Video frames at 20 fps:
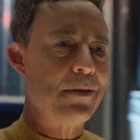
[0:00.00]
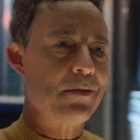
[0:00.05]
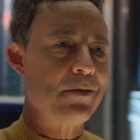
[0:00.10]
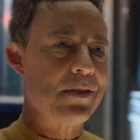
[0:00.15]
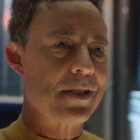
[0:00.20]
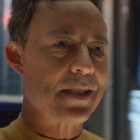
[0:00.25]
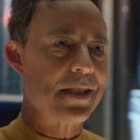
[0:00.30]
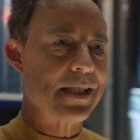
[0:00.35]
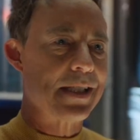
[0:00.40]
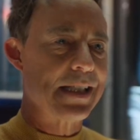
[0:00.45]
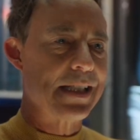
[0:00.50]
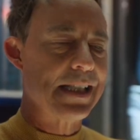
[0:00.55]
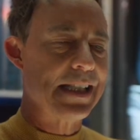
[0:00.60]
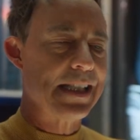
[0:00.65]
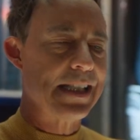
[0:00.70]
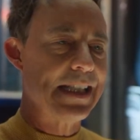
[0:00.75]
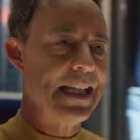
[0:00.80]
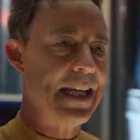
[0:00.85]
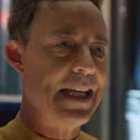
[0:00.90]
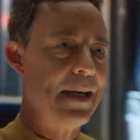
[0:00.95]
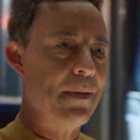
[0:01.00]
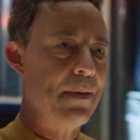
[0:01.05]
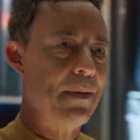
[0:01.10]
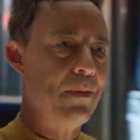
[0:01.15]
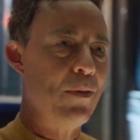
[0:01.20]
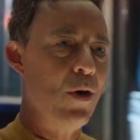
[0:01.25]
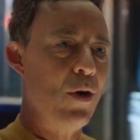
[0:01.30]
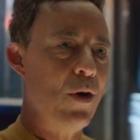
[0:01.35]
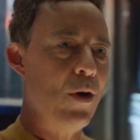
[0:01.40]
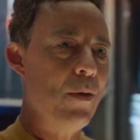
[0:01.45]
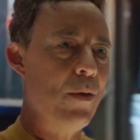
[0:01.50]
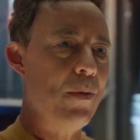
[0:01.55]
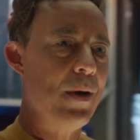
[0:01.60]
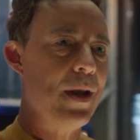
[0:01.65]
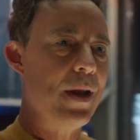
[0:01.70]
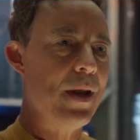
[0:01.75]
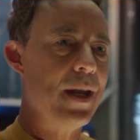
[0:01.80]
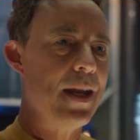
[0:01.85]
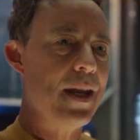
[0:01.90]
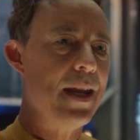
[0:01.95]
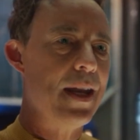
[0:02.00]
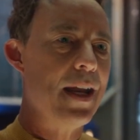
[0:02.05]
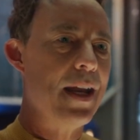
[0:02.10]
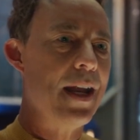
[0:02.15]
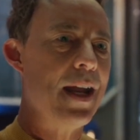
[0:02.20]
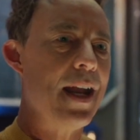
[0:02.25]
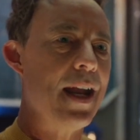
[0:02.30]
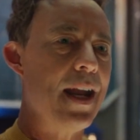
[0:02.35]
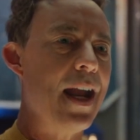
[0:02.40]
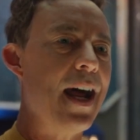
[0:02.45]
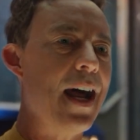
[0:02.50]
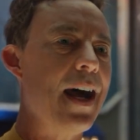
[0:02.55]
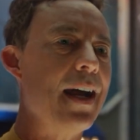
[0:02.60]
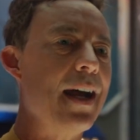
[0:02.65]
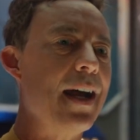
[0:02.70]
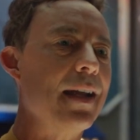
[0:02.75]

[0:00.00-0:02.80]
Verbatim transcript: over something so small. And as Barry literally